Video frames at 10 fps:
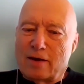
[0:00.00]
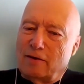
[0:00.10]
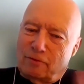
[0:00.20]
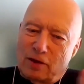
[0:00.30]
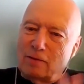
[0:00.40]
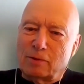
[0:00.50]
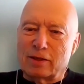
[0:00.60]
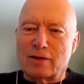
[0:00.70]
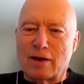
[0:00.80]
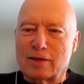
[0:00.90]
if
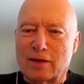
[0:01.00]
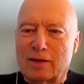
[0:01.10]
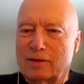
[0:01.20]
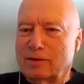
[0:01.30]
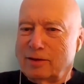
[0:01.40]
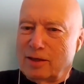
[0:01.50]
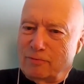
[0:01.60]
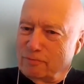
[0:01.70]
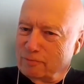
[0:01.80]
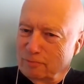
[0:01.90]
anybody's not done it, they've